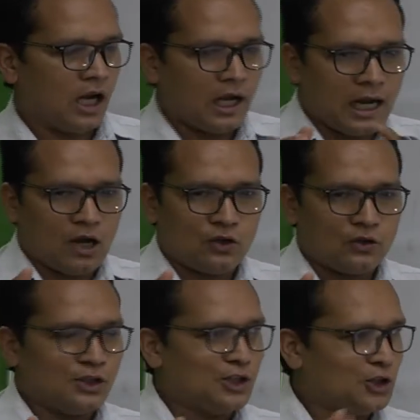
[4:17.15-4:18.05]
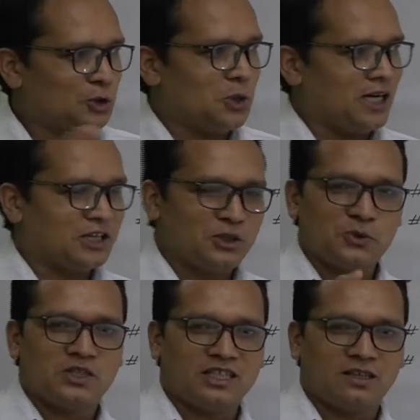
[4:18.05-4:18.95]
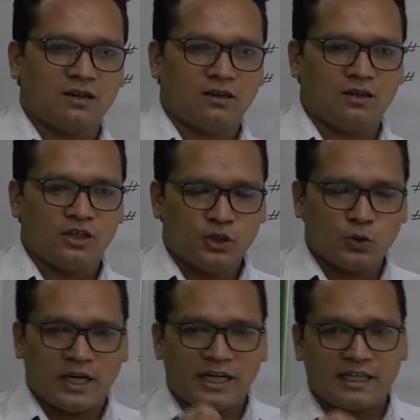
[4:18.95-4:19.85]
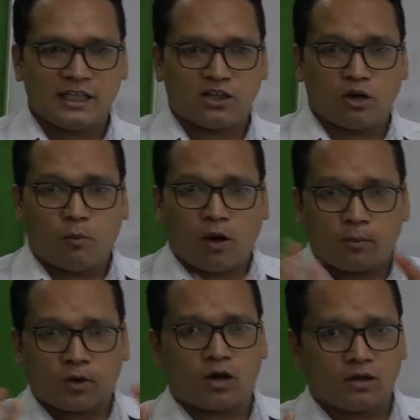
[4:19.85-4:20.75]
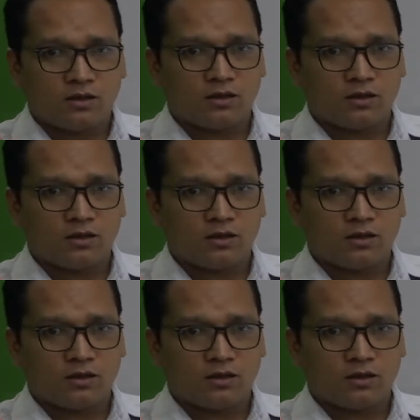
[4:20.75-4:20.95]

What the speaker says: Now you are eating a popcorn.